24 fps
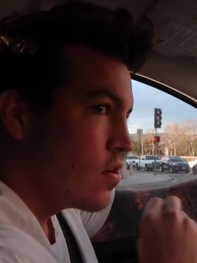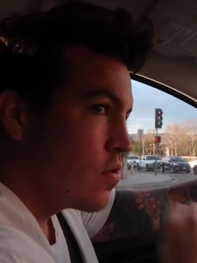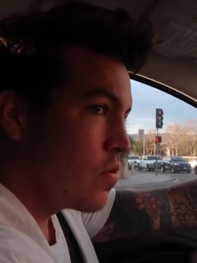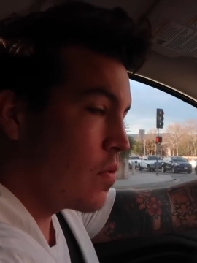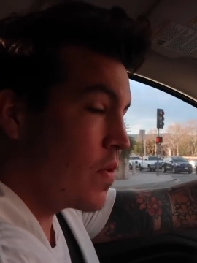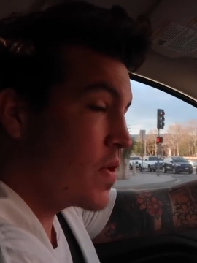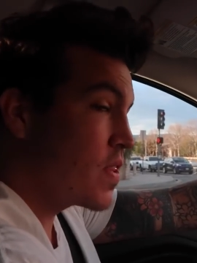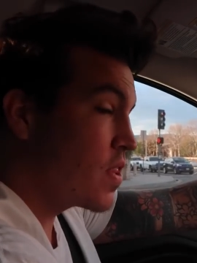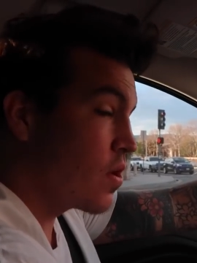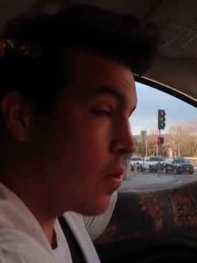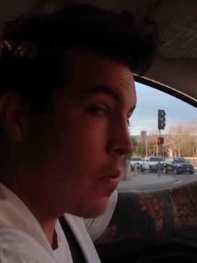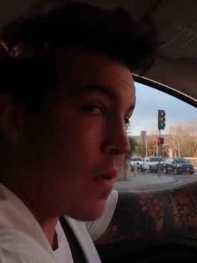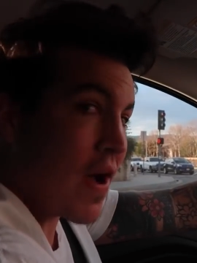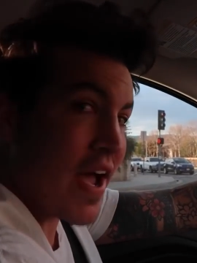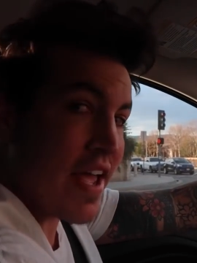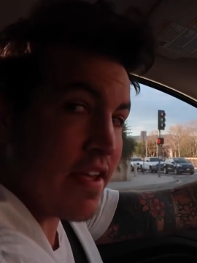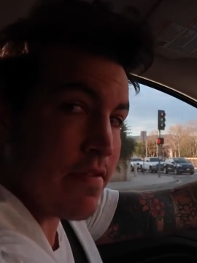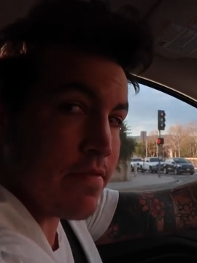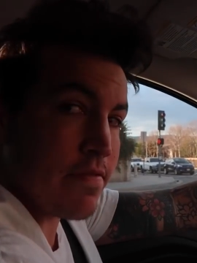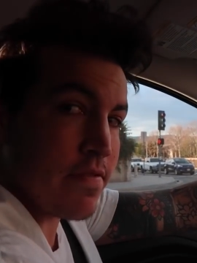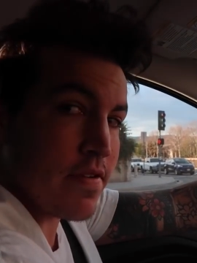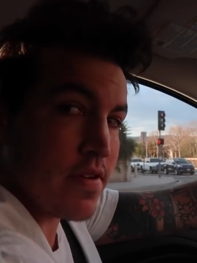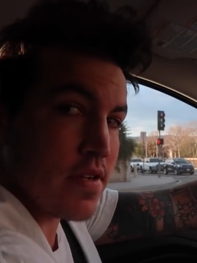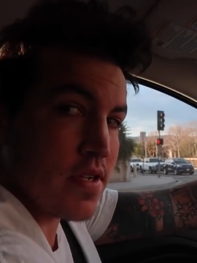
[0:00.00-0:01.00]
with the
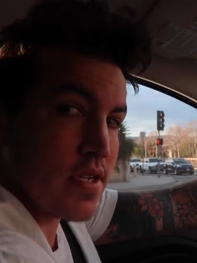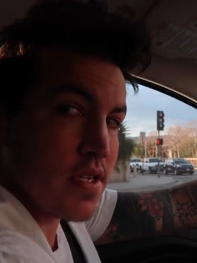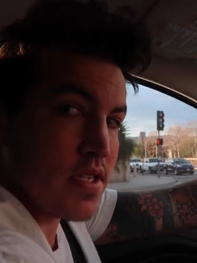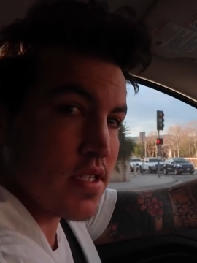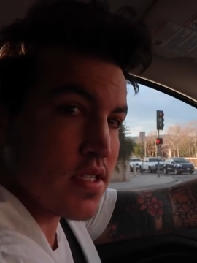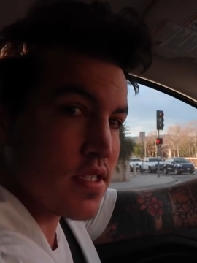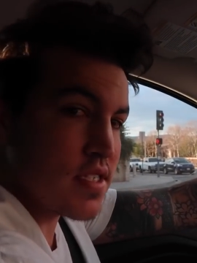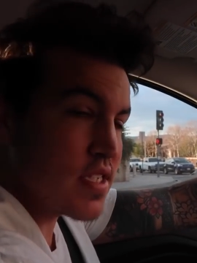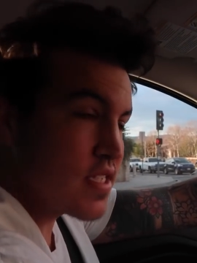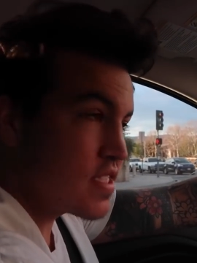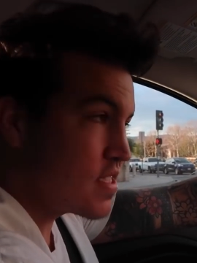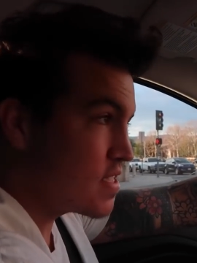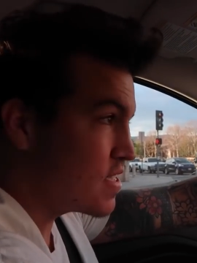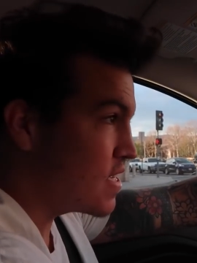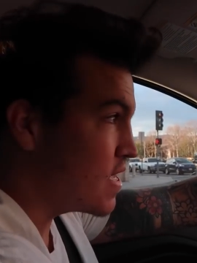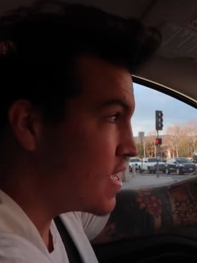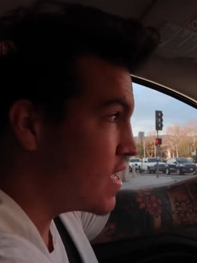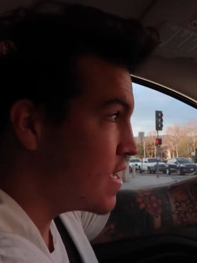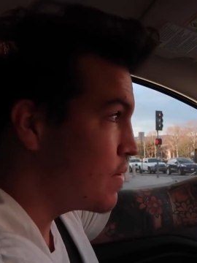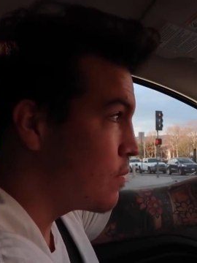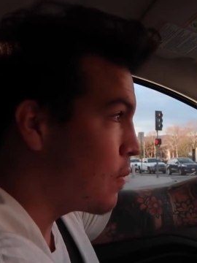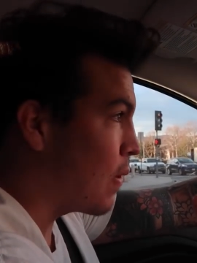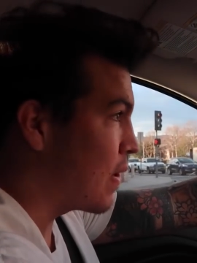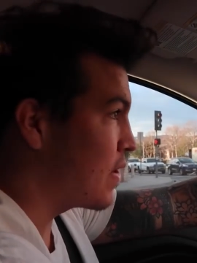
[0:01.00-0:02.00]
wife, to
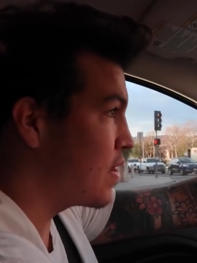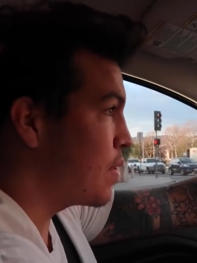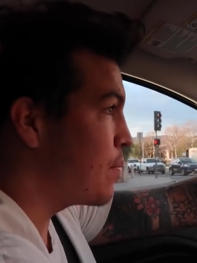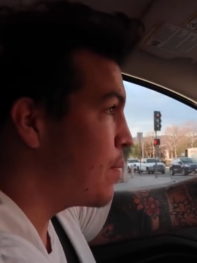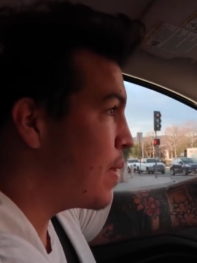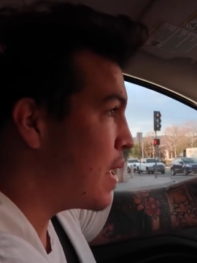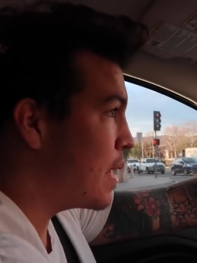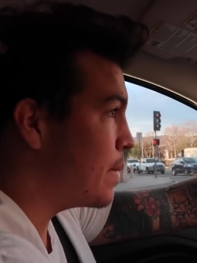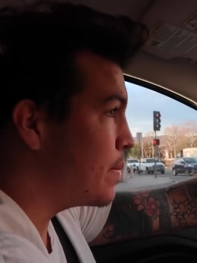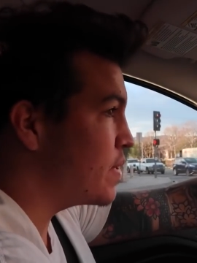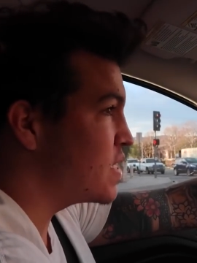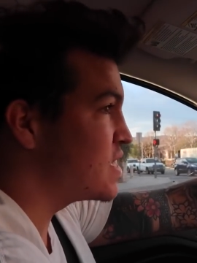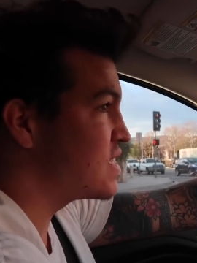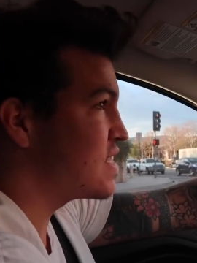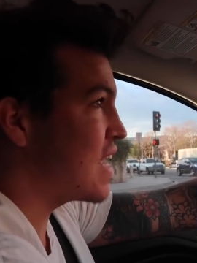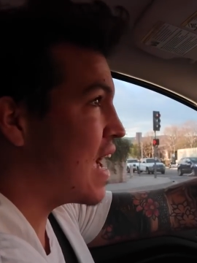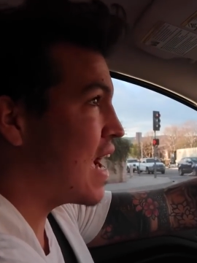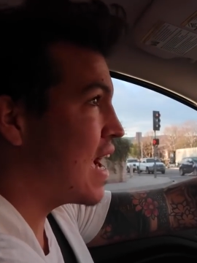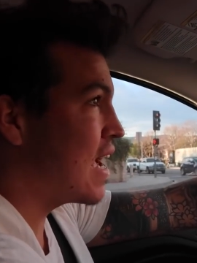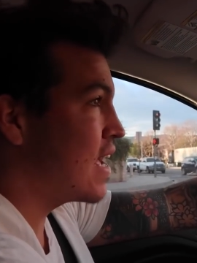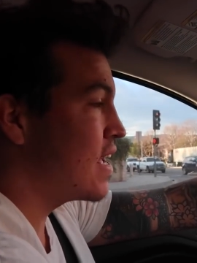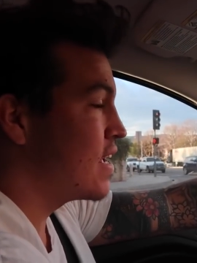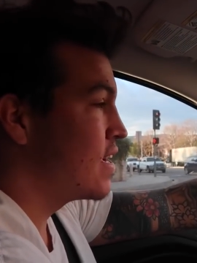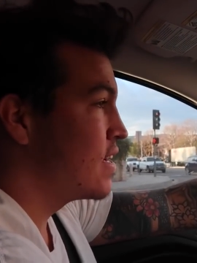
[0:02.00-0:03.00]
see where the baby's
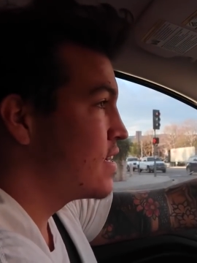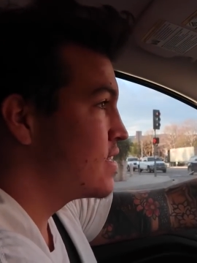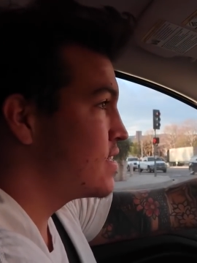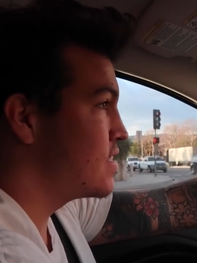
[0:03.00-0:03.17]
at,